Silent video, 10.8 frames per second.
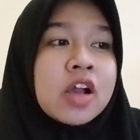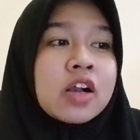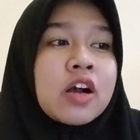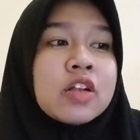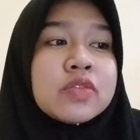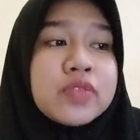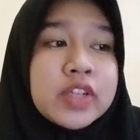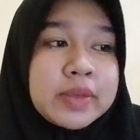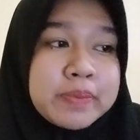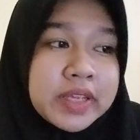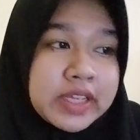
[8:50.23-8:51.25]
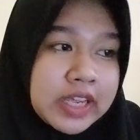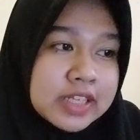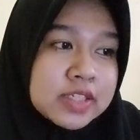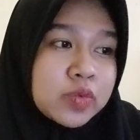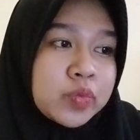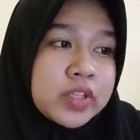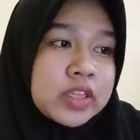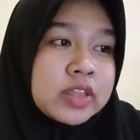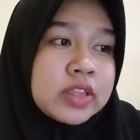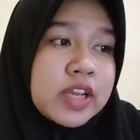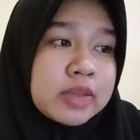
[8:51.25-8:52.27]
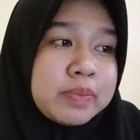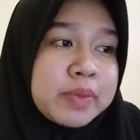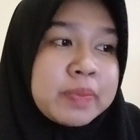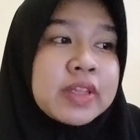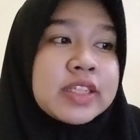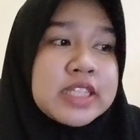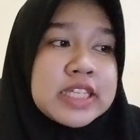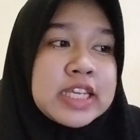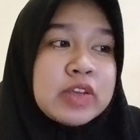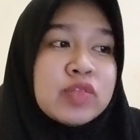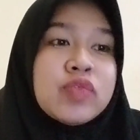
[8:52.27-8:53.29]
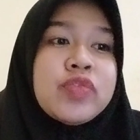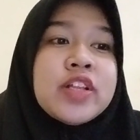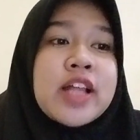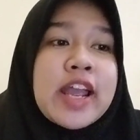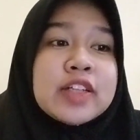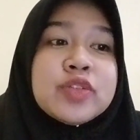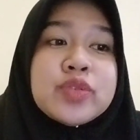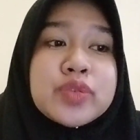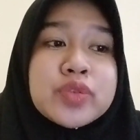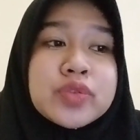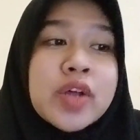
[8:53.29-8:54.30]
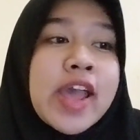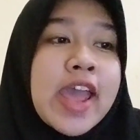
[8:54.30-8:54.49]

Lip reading: Conflict begins with that people think, feel, and do,